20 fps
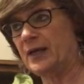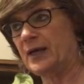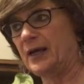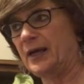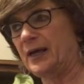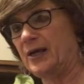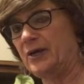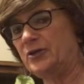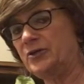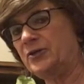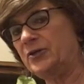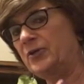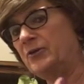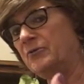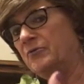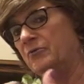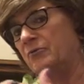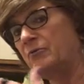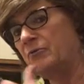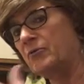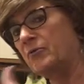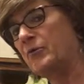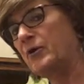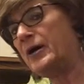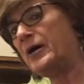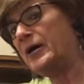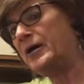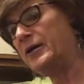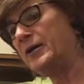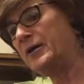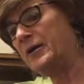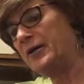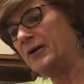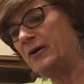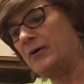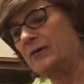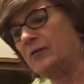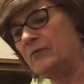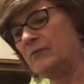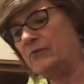aged in variety
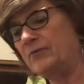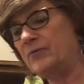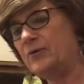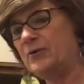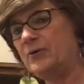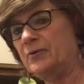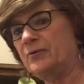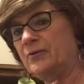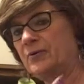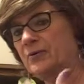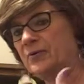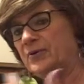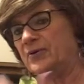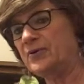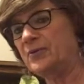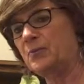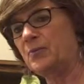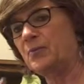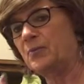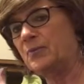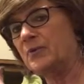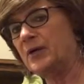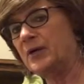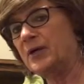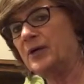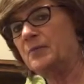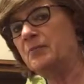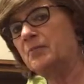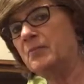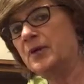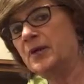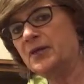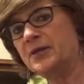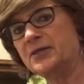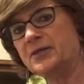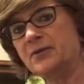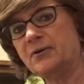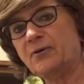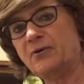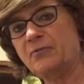of either some are in a
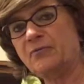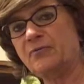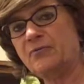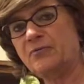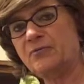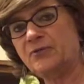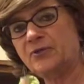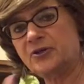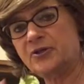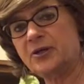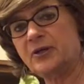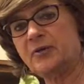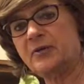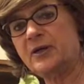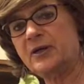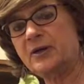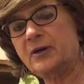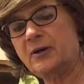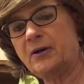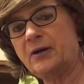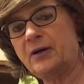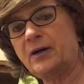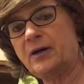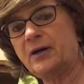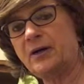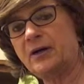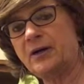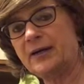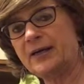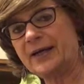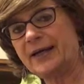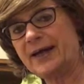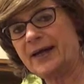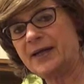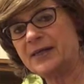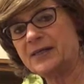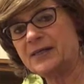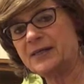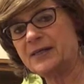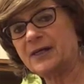mix of sherry
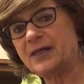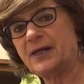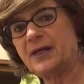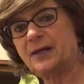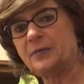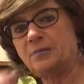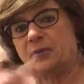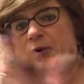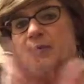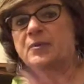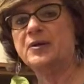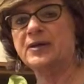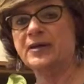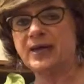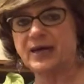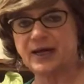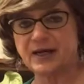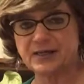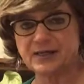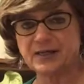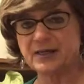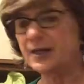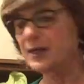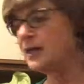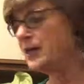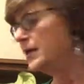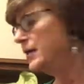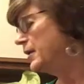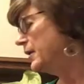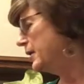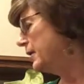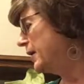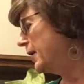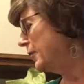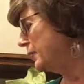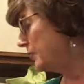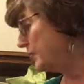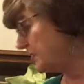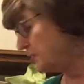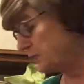cask and bourbon cask.
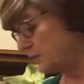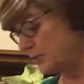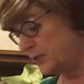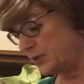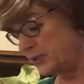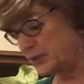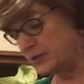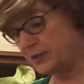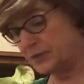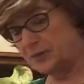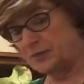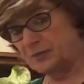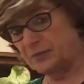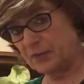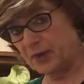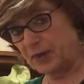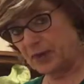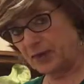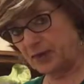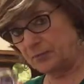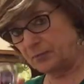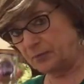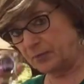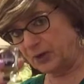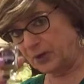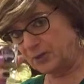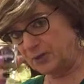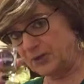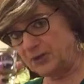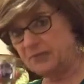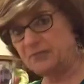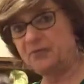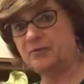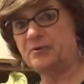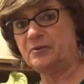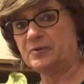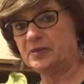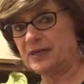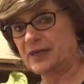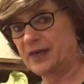Now this one is in bourbon
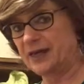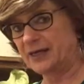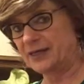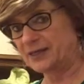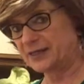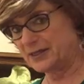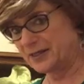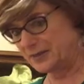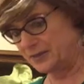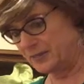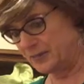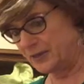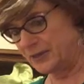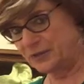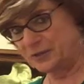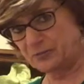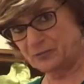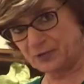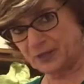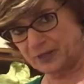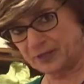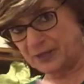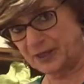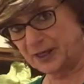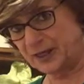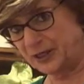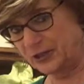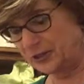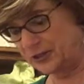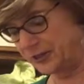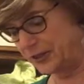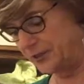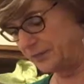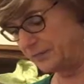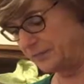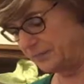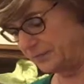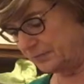infused cask is what it's aged in,